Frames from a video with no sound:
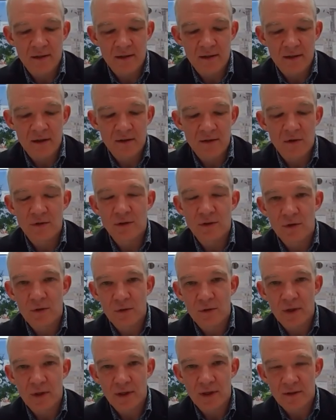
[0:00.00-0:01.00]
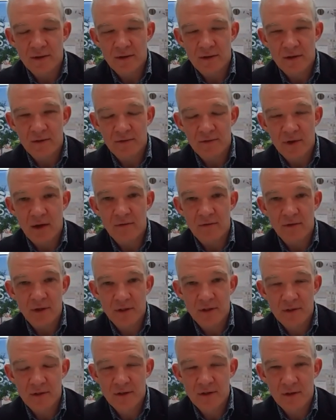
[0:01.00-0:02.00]
ongoing sort of
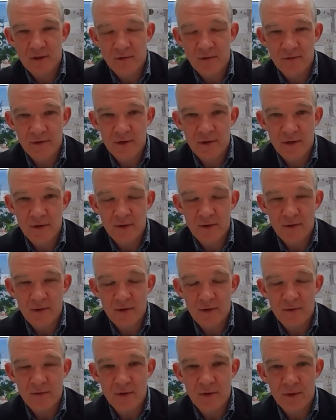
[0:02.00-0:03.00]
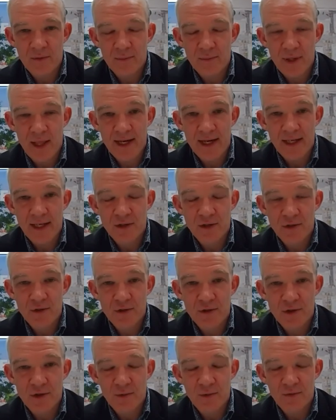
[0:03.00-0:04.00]
governance of the planning
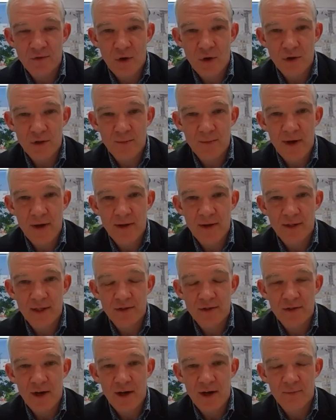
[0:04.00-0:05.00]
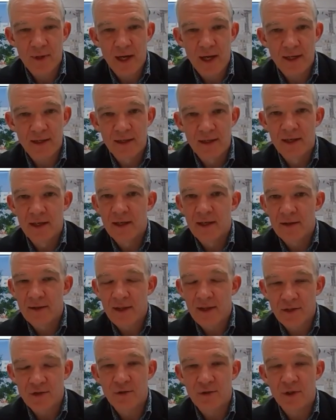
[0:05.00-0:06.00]
issues that we've talked about in this draft plan,
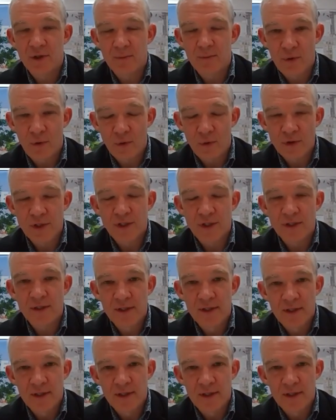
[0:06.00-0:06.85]
that's really important.